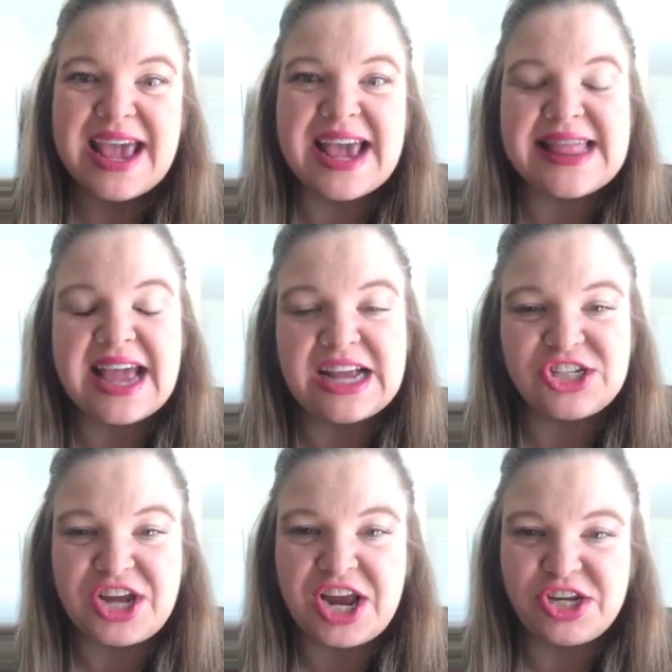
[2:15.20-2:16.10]
And that
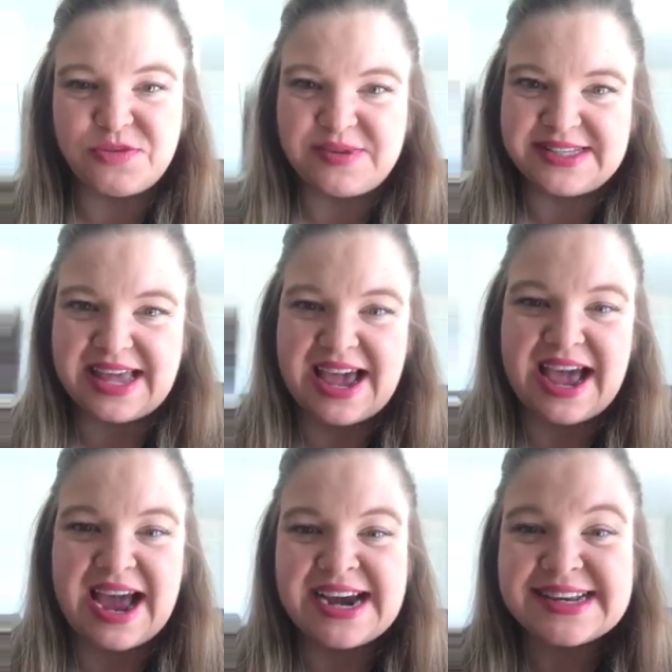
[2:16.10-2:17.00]
change was
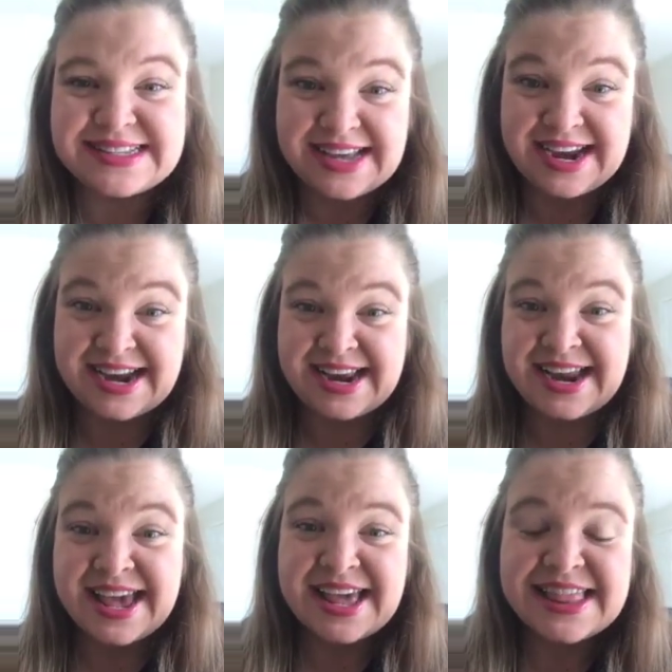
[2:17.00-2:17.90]
that I
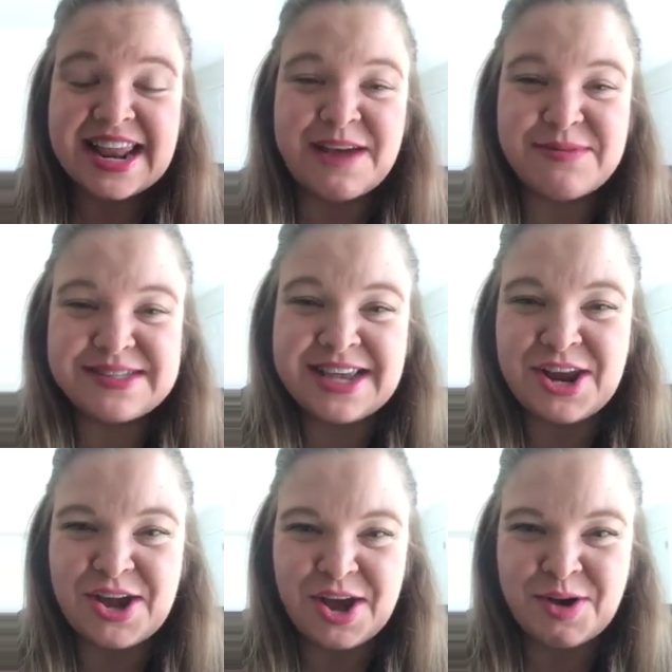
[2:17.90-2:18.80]
decided that I was
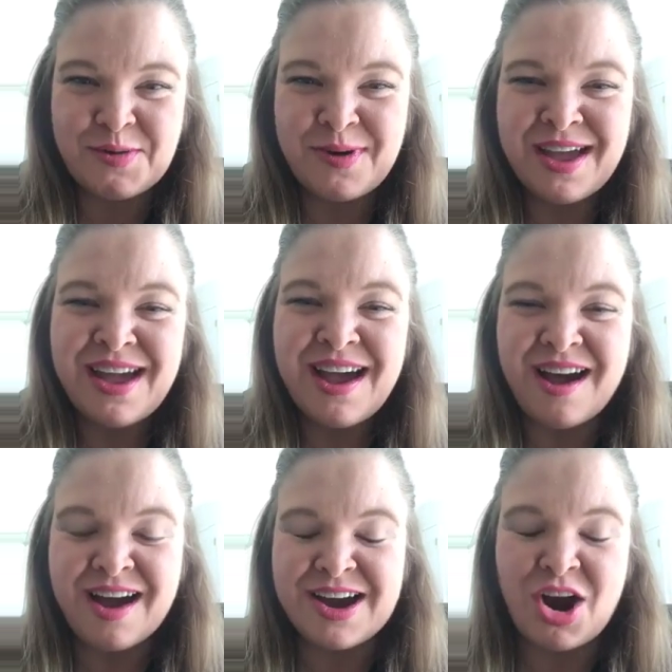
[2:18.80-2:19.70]
going to go
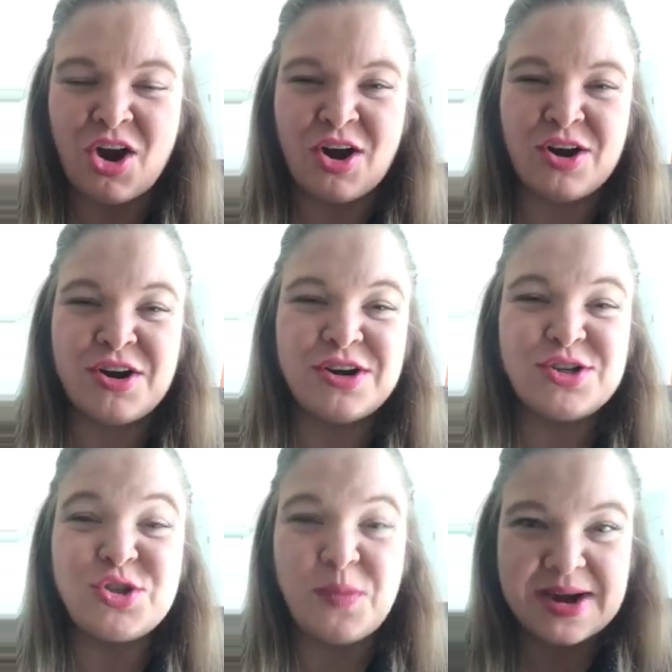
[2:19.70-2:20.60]
on our
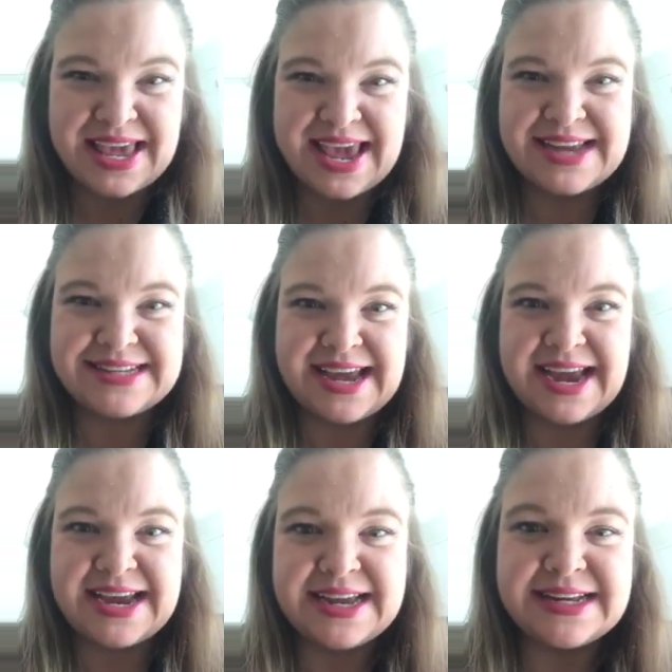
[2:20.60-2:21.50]

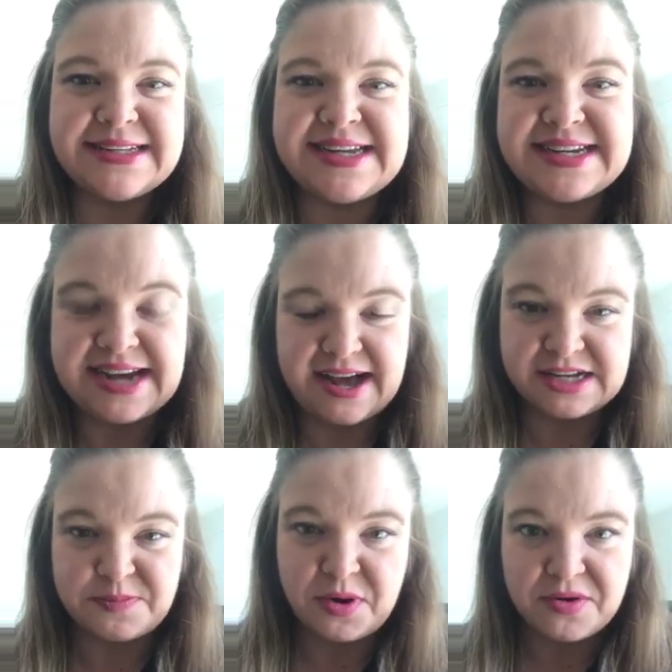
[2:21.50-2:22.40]
28-day
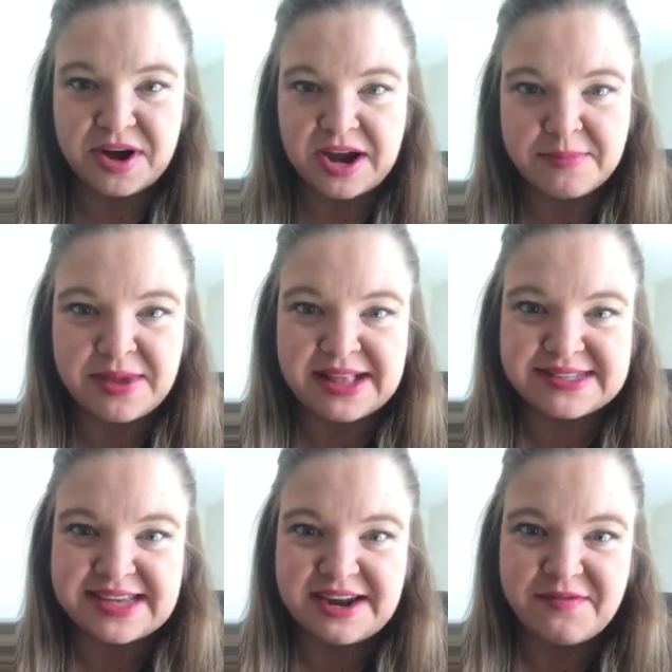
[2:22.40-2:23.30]
detox program
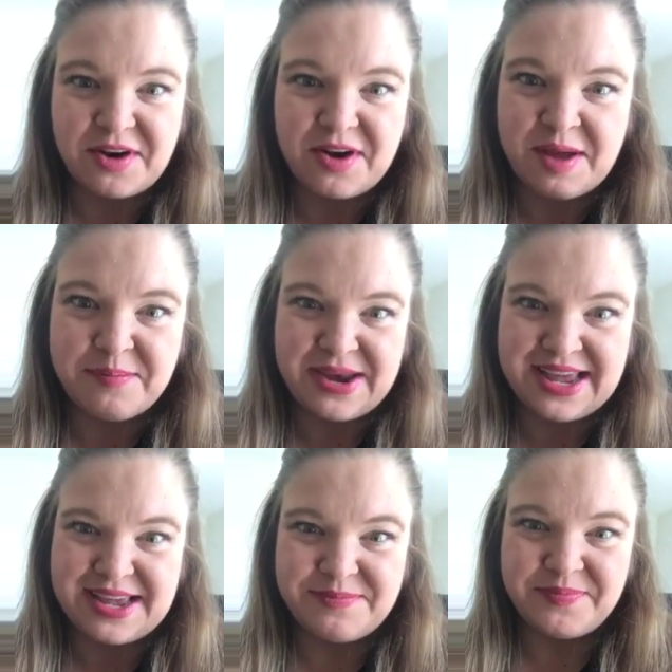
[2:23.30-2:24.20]
inside of our
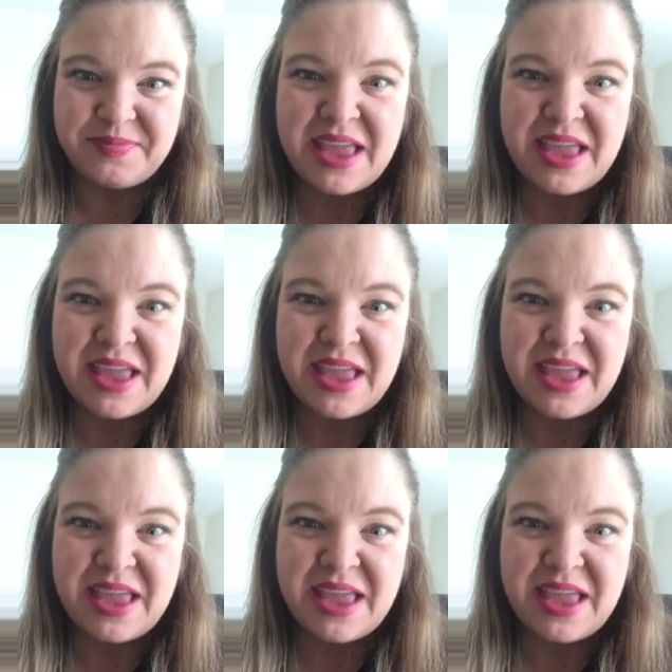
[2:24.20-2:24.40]
company.